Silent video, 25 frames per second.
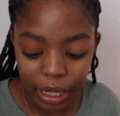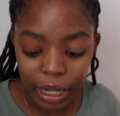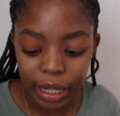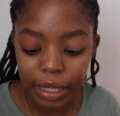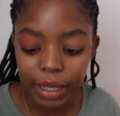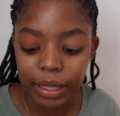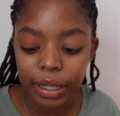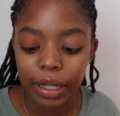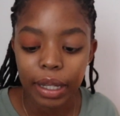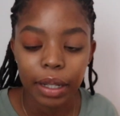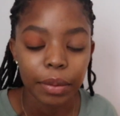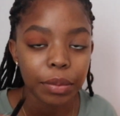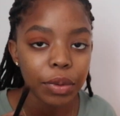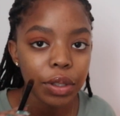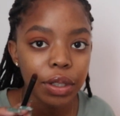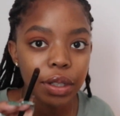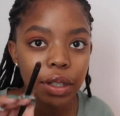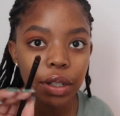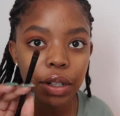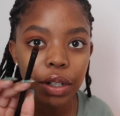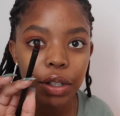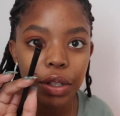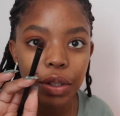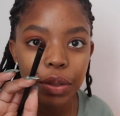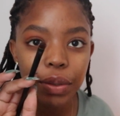I see. I'm just
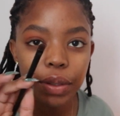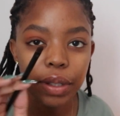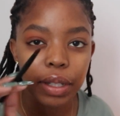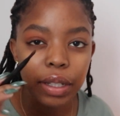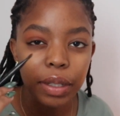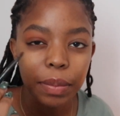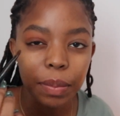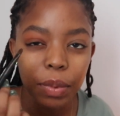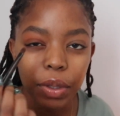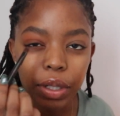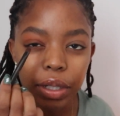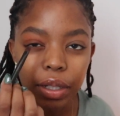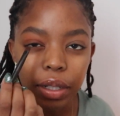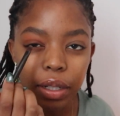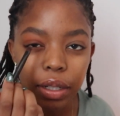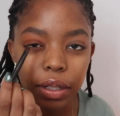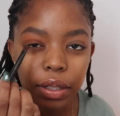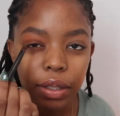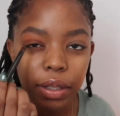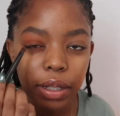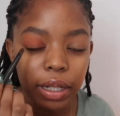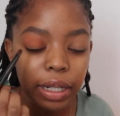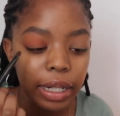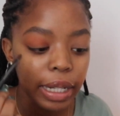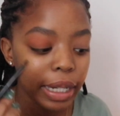gonna use this brush
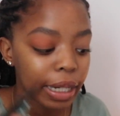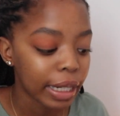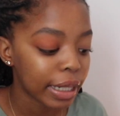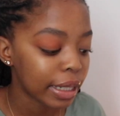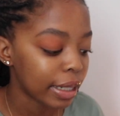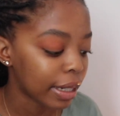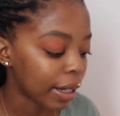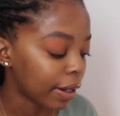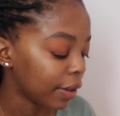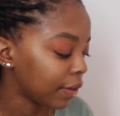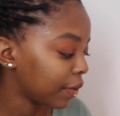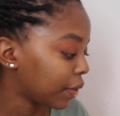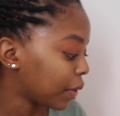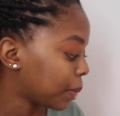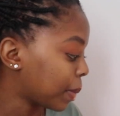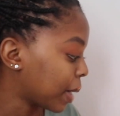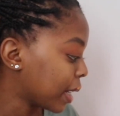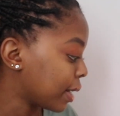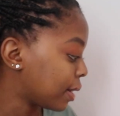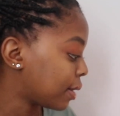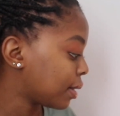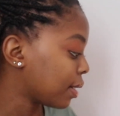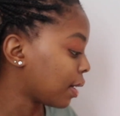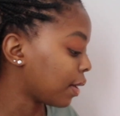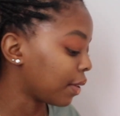just to lay it down for
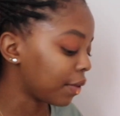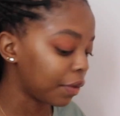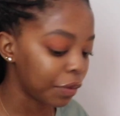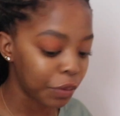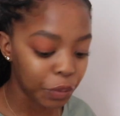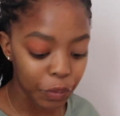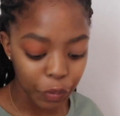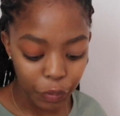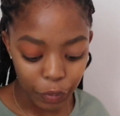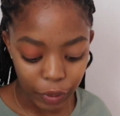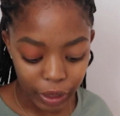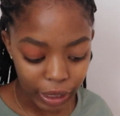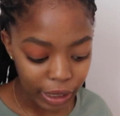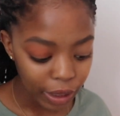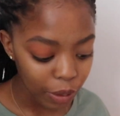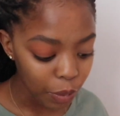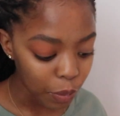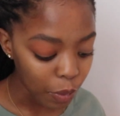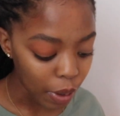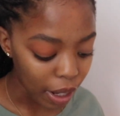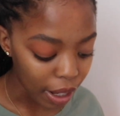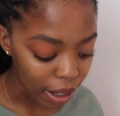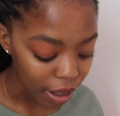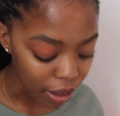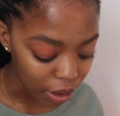myself really
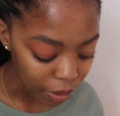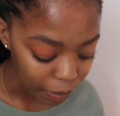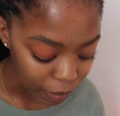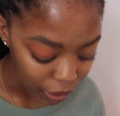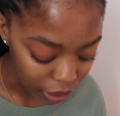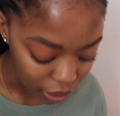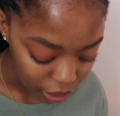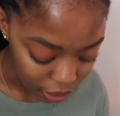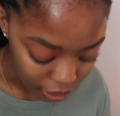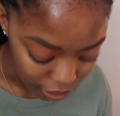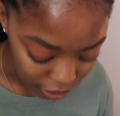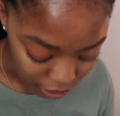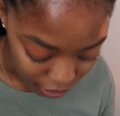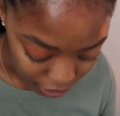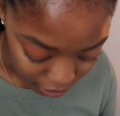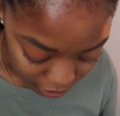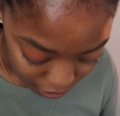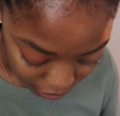well, because